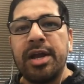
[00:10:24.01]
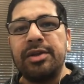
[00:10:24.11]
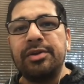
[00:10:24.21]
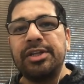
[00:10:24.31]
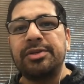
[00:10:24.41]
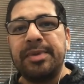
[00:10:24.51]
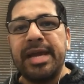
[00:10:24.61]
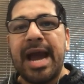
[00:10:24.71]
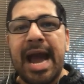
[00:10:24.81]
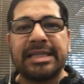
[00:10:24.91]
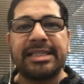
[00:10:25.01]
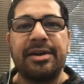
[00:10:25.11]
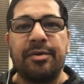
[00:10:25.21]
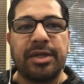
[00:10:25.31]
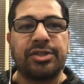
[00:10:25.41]
You need to be
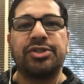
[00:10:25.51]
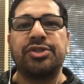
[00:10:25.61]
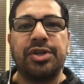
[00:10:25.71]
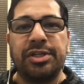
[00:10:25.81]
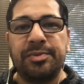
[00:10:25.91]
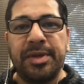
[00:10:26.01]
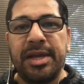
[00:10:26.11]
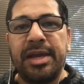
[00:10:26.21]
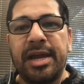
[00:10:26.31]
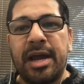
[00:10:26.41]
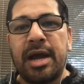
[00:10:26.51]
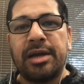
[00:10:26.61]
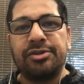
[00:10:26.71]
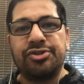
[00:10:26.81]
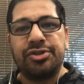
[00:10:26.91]
asking questions. You need to be
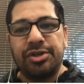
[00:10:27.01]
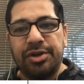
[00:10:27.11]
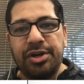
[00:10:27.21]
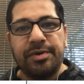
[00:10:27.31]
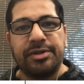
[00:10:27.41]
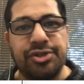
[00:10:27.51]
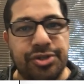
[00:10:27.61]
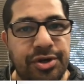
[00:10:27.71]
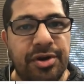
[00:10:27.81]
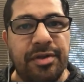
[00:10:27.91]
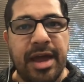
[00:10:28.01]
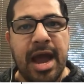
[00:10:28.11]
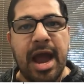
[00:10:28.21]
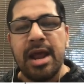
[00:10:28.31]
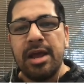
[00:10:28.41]
you need to ensure
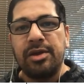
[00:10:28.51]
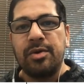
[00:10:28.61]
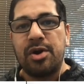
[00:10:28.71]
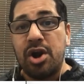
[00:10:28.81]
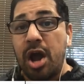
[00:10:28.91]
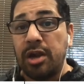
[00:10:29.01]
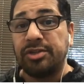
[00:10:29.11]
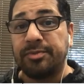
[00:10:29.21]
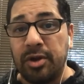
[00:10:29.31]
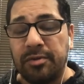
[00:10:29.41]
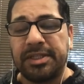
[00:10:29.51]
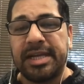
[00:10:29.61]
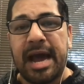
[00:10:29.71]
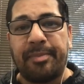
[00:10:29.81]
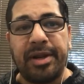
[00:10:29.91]
that you are knowledgeable of what's
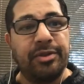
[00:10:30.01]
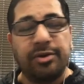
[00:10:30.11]
happening.